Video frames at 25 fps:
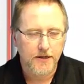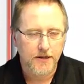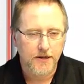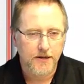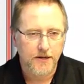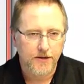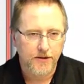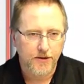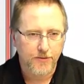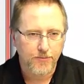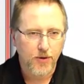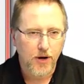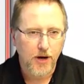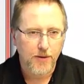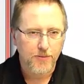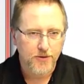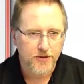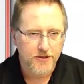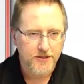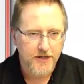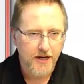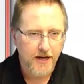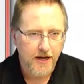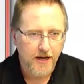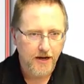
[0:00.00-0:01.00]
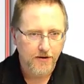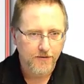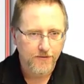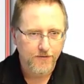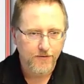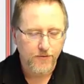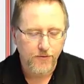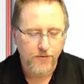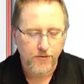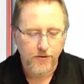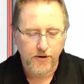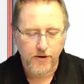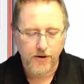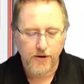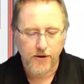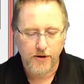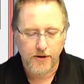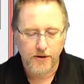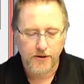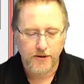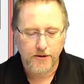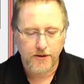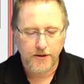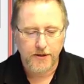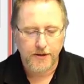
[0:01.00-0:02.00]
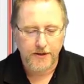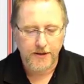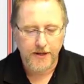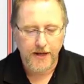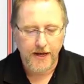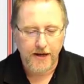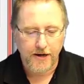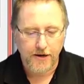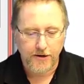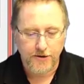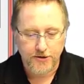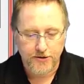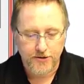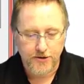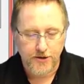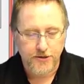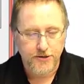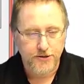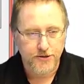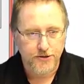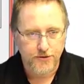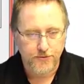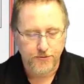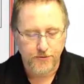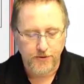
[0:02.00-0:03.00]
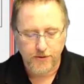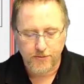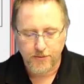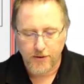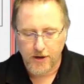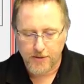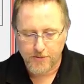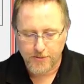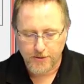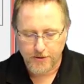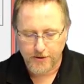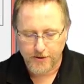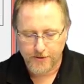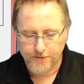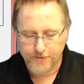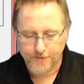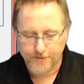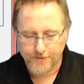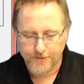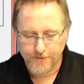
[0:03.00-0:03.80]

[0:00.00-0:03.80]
uh, the proper tag for uh, the add-on instruction to work properly.